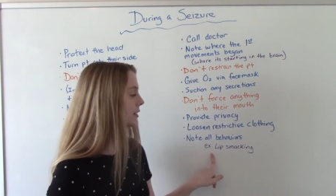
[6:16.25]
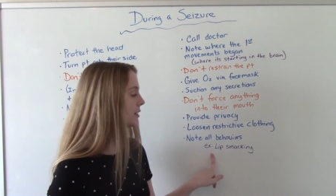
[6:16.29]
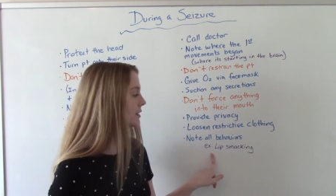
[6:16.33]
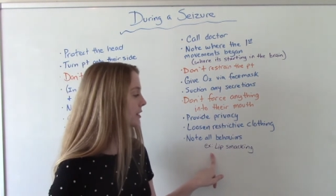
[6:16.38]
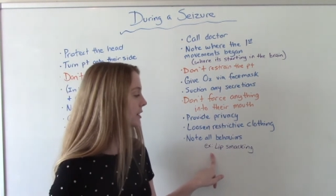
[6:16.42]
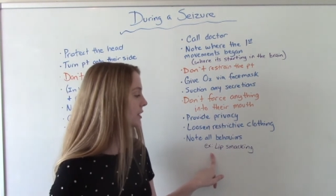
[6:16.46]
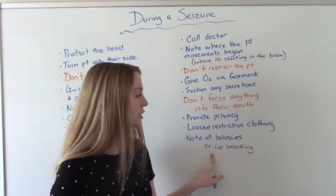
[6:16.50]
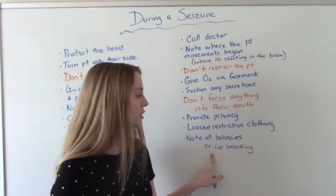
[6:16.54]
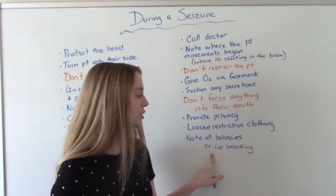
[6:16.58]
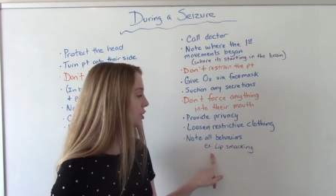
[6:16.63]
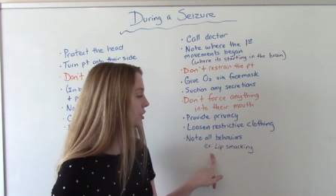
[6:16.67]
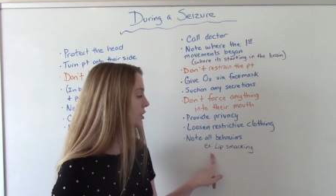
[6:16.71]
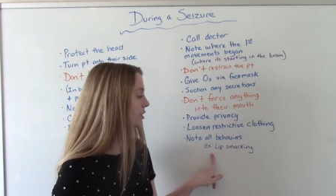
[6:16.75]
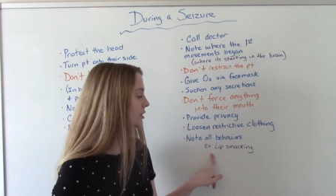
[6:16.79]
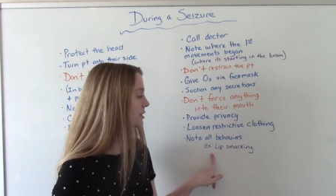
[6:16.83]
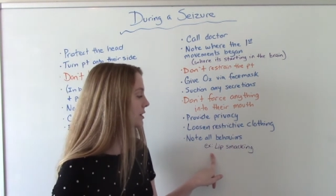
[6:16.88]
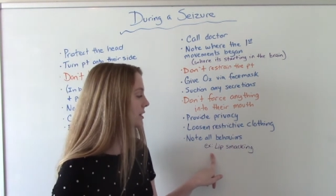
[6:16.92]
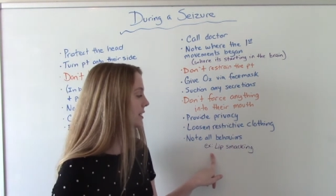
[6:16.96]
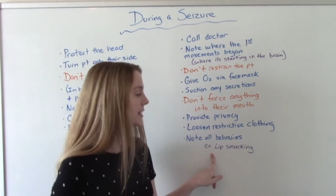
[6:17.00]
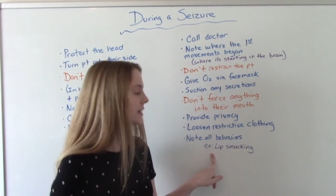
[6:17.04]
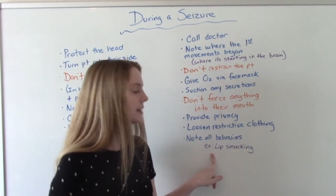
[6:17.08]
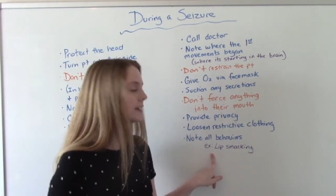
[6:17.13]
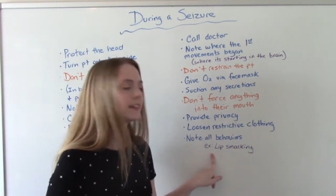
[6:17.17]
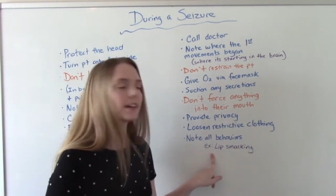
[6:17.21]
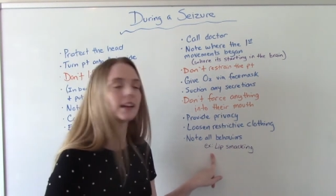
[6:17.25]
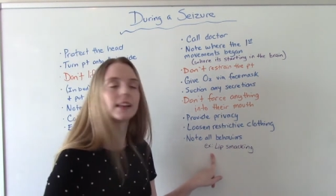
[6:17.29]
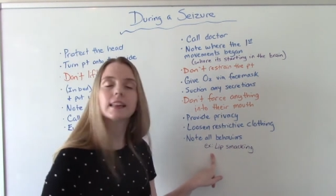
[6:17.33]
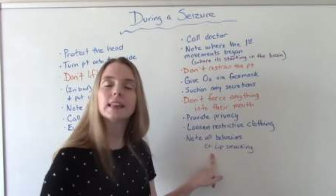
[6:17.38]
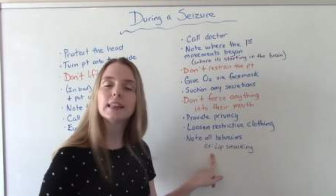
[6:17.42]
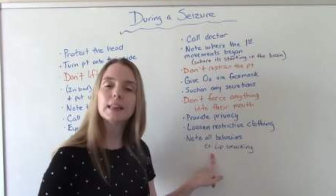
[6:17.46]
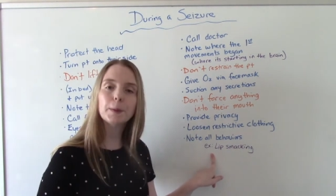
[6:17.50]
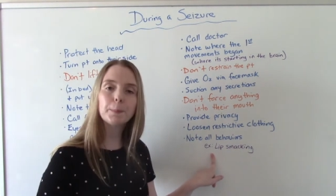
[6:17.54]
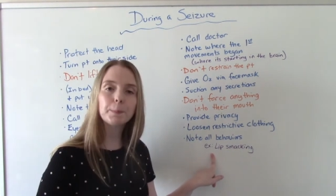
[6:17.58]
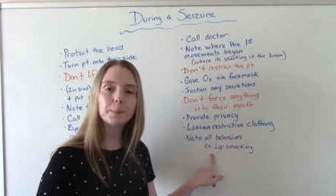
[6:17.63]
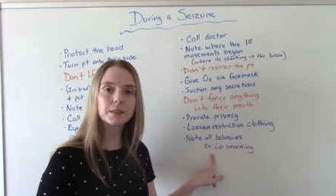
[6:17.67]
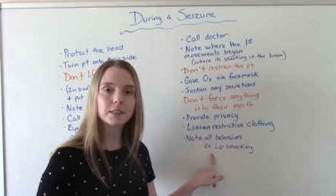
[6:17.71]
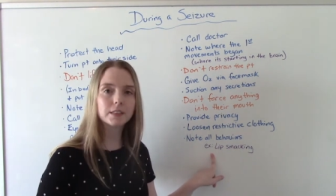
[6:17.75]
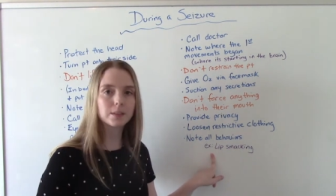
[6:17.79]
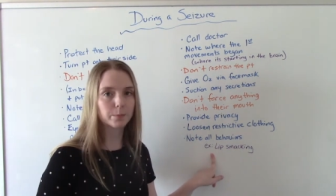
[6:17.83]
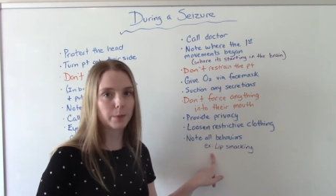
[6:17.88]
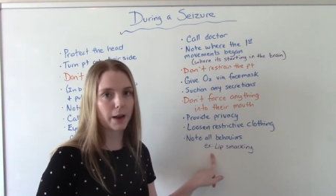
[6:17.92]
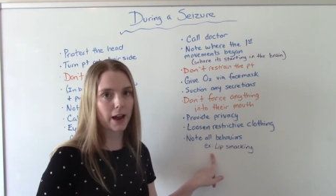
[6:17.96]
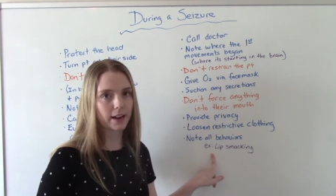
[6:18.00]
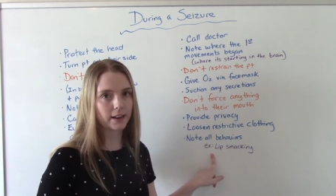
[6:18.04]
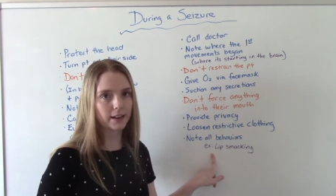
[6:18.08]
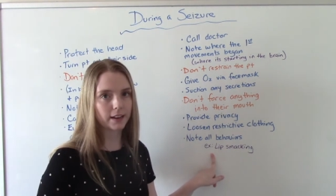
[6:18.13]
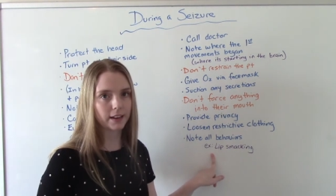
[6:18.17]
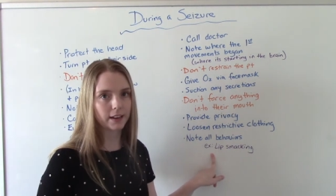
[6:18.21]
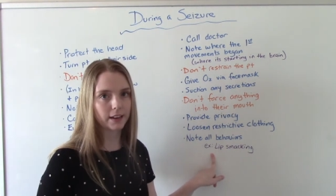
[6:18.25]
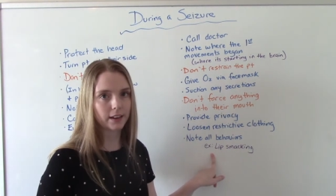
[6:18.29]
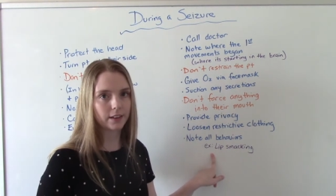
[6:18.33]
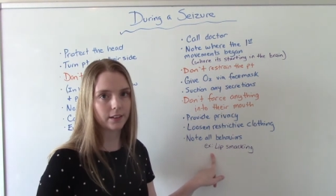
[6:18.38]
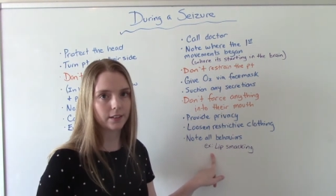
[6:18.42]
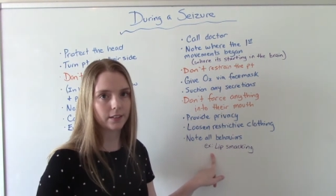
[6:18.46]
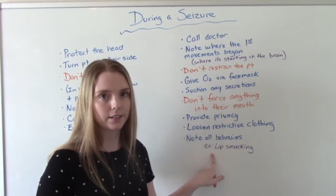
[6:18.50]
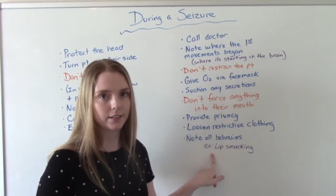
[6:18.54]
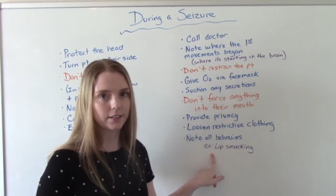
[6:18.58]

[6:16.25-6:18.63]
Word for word: seizures is lip smacking.